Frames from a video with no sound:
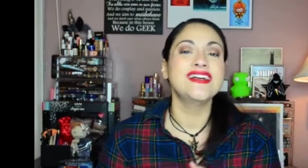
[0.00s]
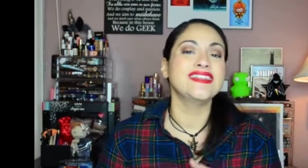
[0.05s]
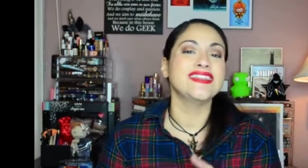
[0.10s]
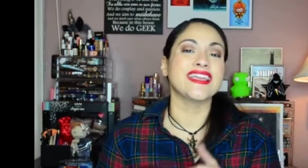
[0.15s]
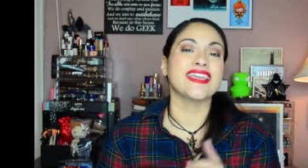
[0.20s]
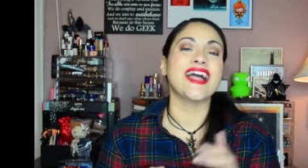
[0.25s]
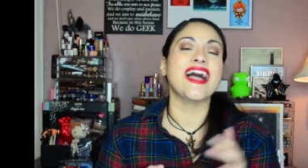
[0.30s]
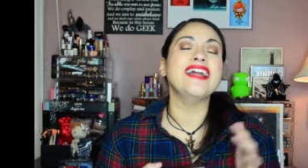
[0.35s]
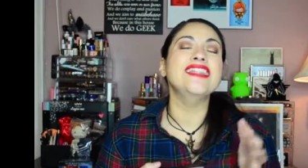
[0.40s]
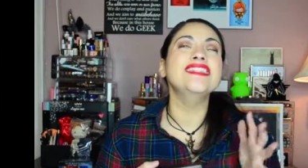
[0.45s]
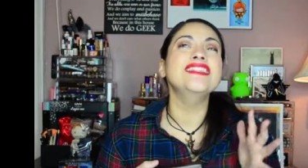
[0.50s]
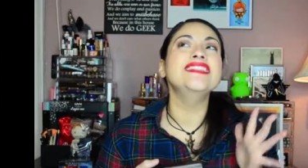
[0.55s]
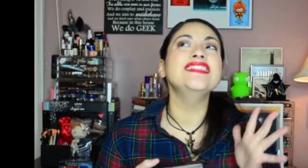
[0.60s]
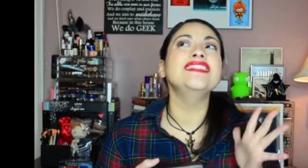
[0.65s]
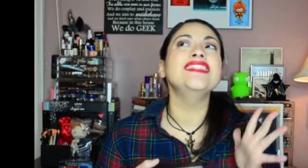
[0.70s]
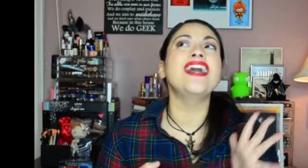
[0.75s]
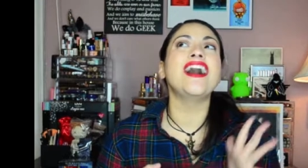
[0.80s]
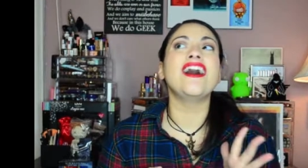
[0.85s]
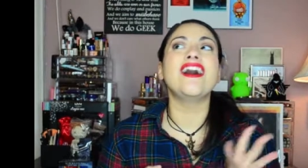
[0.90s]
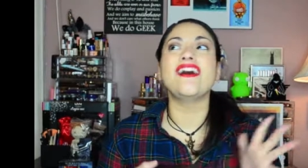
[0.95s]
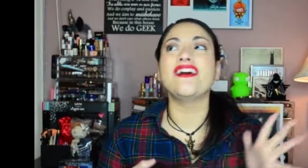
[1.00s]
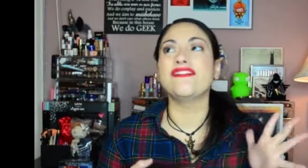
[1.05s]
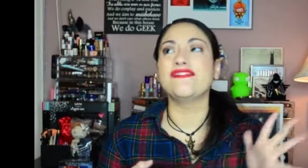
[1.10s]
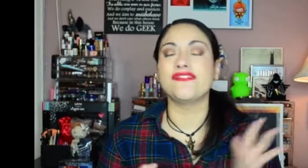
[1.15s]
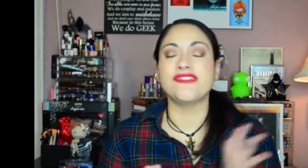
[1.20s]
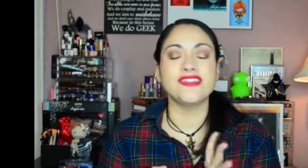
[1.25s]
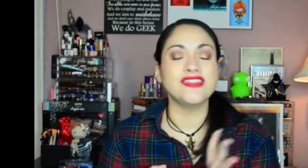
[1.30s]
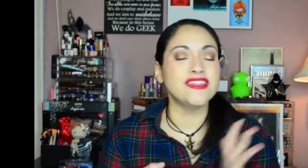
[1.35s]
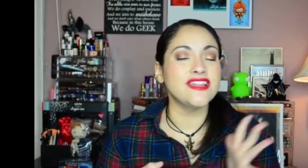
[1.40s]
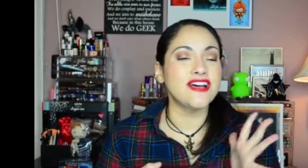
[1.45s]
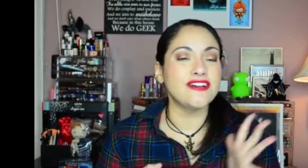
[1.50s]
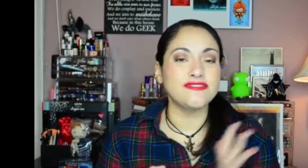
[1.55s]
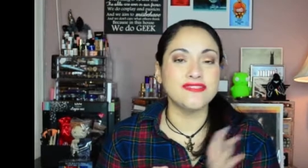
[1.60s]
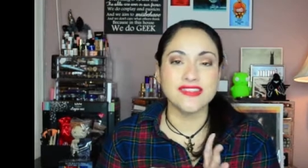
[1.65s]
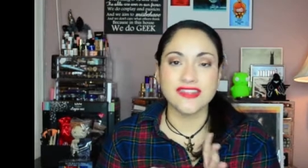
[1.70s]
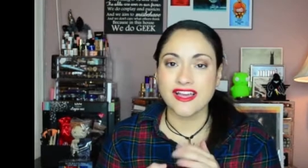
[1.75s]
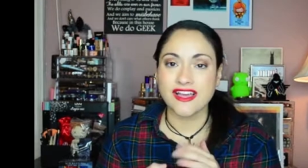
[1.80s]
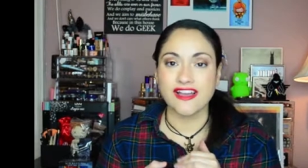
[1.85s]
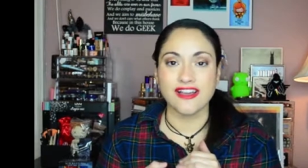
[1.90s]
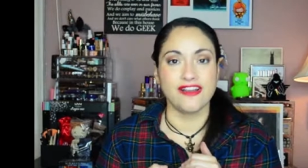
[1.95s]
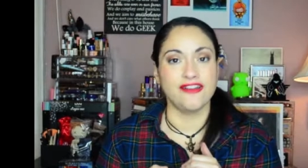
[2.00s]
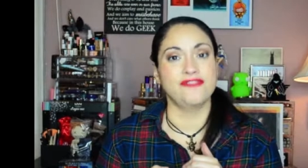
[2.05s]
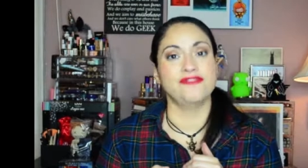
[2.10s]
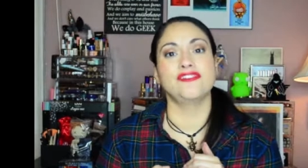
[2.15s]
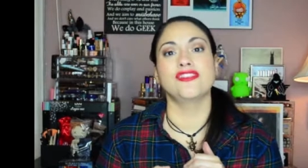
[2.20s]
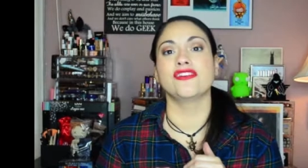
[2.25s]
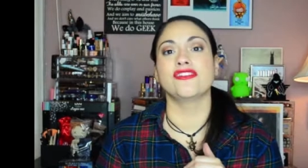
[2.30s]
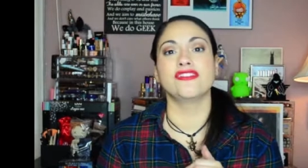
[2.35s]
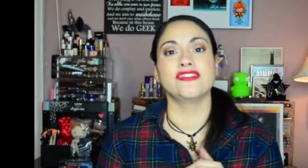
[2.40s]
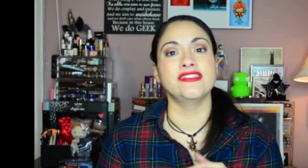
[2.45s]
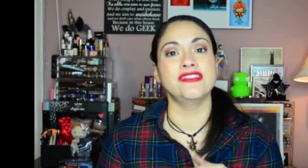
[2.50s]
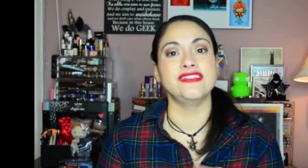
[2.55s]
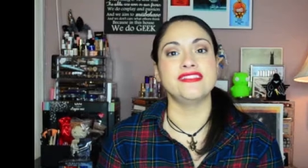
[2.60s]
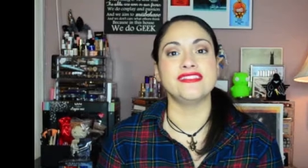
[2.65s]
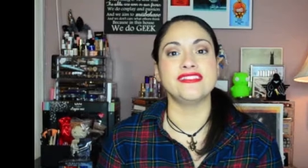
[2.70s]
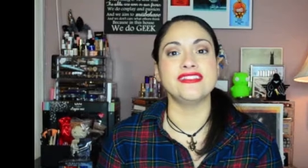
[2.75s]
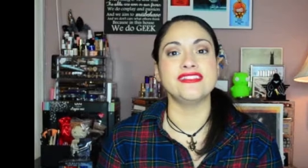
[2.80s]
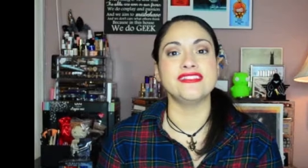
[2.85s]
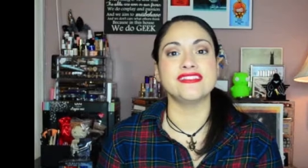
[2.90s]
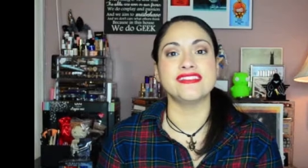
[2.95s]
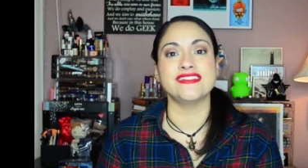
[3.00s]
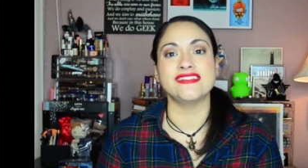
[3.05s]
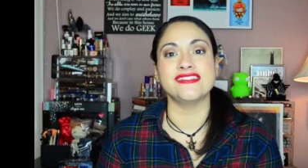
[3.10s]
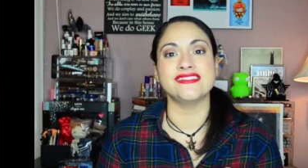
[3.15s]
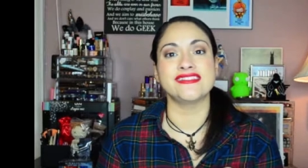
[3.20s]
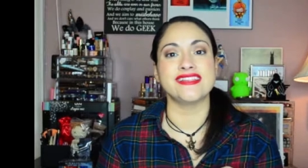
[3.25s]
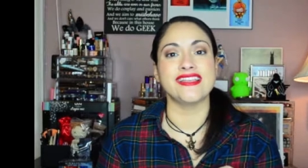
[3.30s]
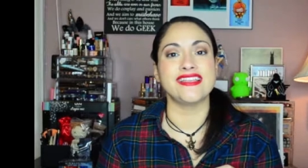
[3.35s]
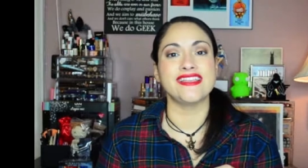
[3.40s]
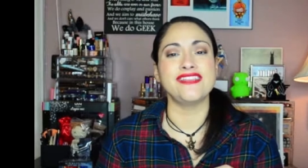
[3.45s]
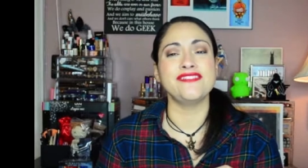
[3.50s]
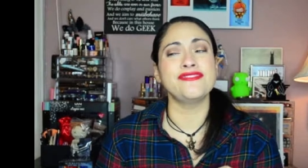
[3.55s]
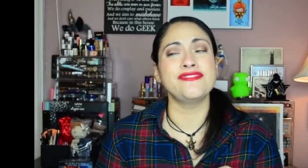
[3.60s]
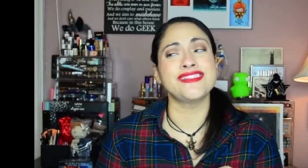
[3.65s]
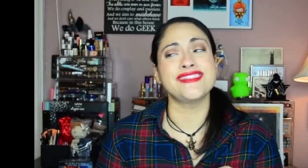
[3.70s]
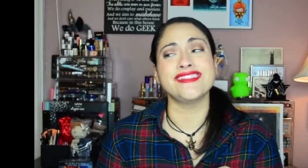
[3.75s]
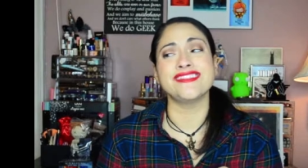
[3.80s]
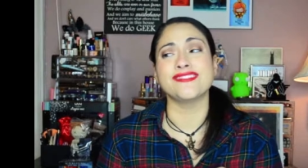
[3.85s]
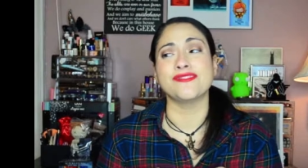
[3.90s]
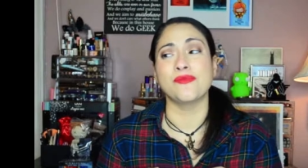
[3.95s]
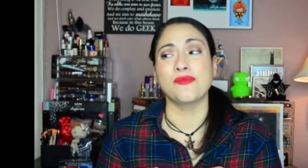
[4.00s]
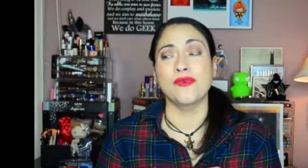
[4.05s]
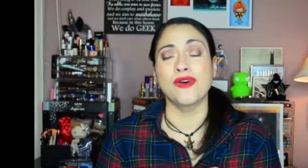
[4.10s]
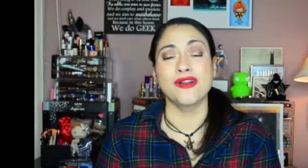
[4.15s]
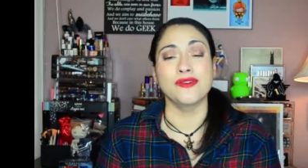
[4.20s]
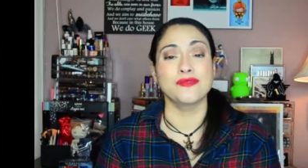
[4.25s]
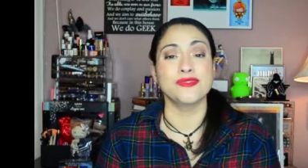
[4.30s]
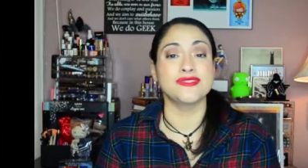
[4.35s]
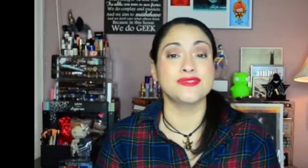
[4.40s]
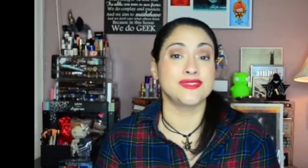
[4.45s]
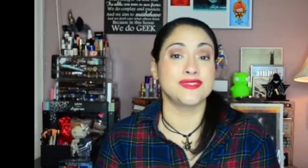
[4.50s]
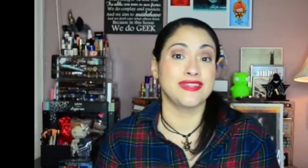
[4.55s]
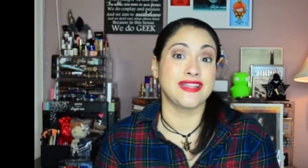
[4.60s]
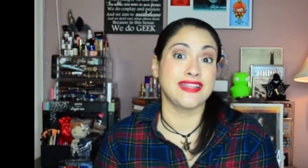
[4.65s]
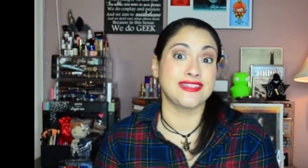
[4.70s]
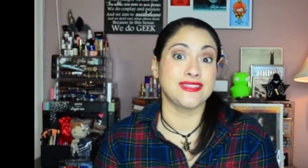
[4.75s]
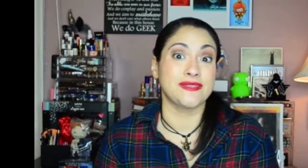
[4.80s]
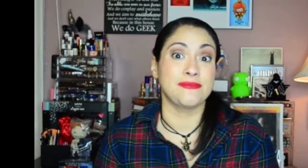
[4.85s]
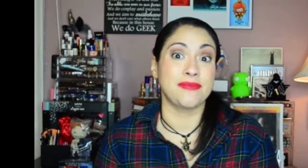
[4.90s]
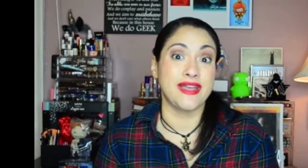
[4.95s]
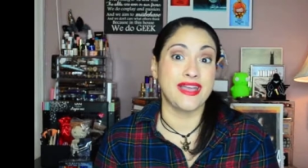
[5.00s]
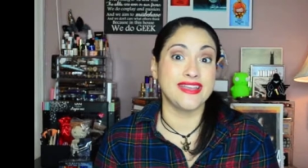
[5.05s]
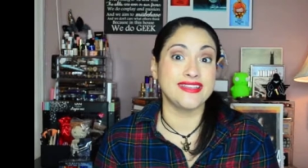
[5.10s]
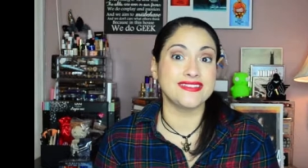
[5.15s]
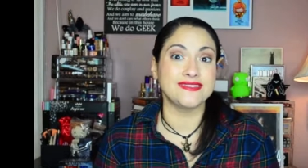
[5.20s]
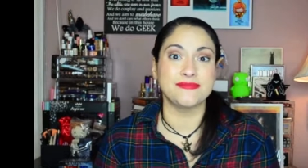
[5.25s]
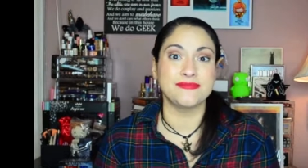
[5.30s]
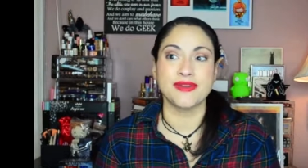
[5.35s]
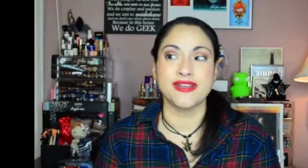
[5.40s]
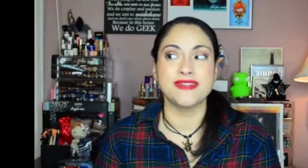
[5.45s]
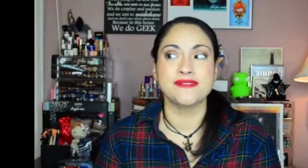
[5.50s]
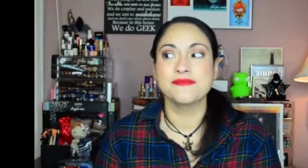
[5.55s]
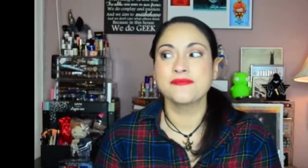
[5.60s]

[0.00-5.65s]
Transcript: Like, I love, love, love the early seasons, like even season 1, which is not the best, but,